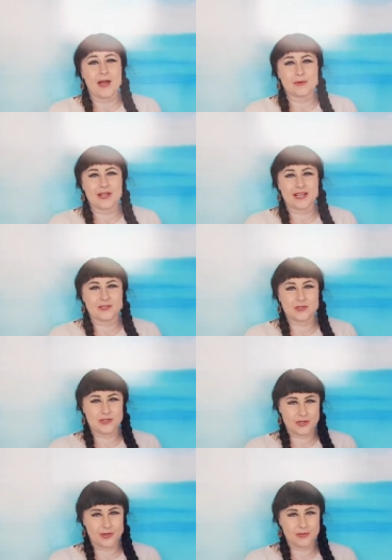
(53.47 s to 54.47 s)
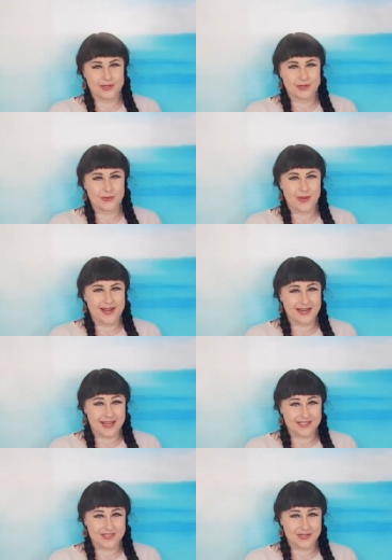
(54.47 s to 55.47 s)
I would like to show you and
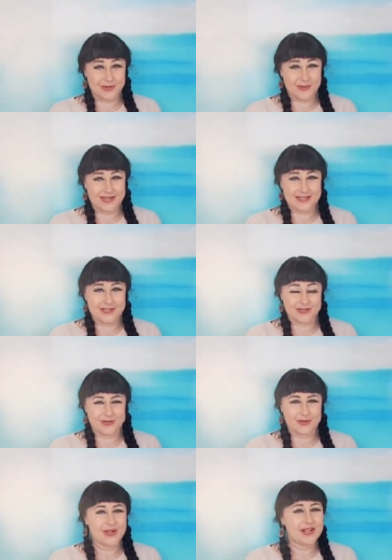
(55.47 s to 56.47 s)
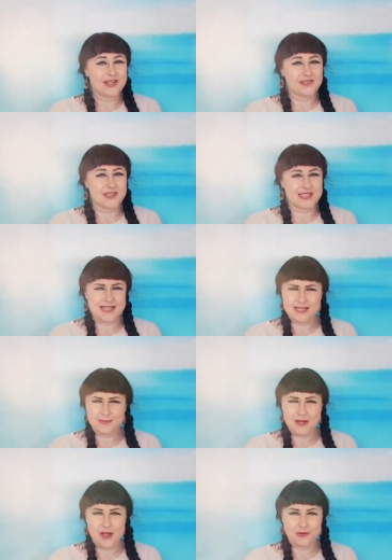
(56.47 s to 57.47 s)
get you into. So just
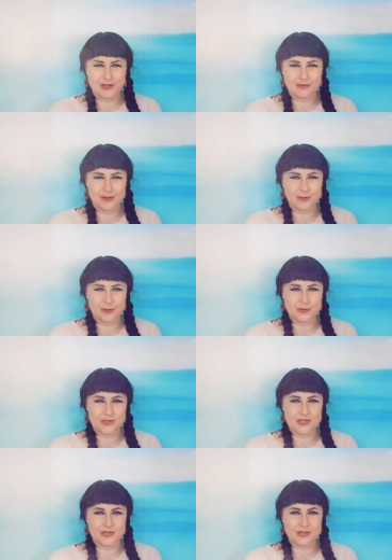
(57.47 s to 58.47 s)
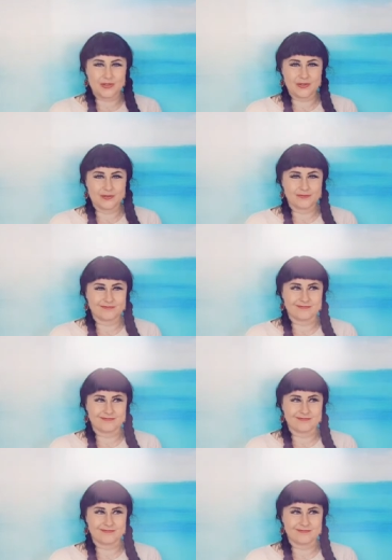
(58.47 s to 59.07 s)
let me know if you want to